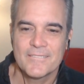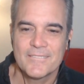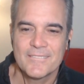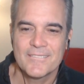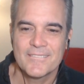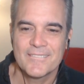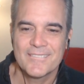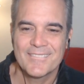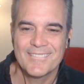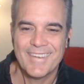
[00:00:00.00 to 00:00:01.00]

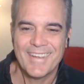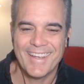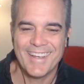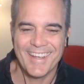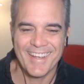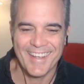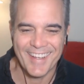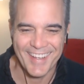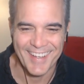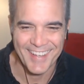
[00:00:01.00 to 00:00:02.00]

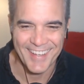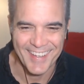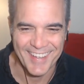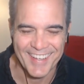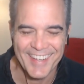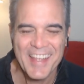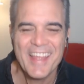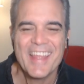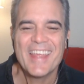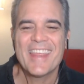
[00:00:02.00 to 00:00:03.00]

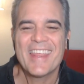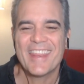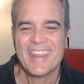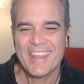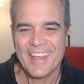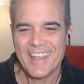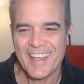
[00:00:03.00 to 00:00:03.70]
[no speech]